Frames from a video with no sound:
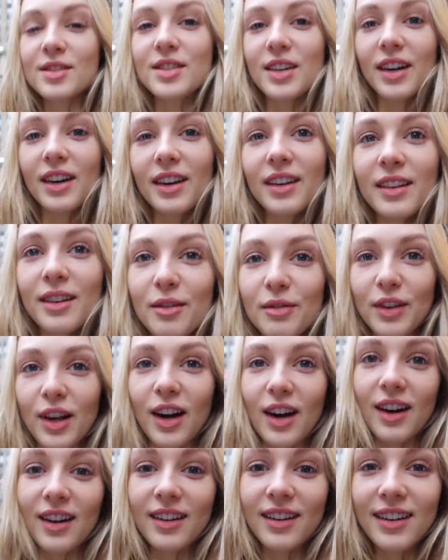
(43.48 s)
Starting the
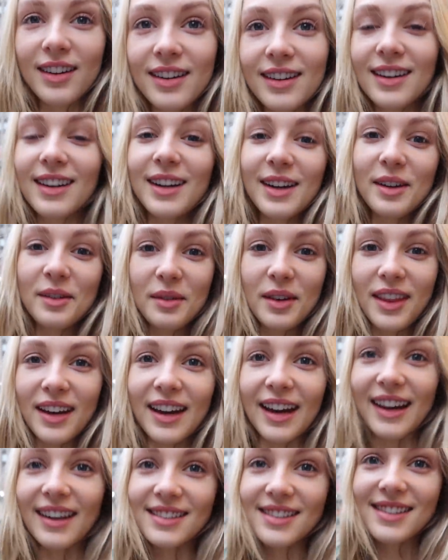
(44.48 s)
vlog with a
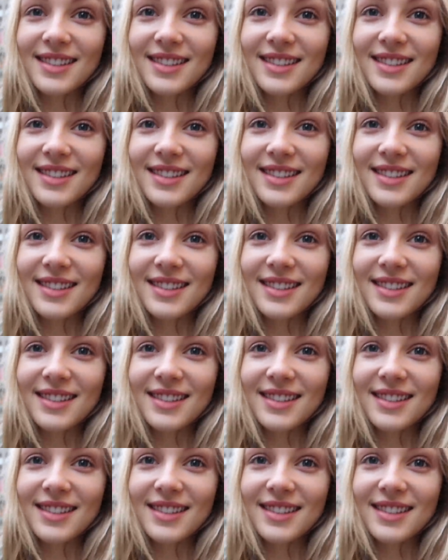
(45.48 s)
guest.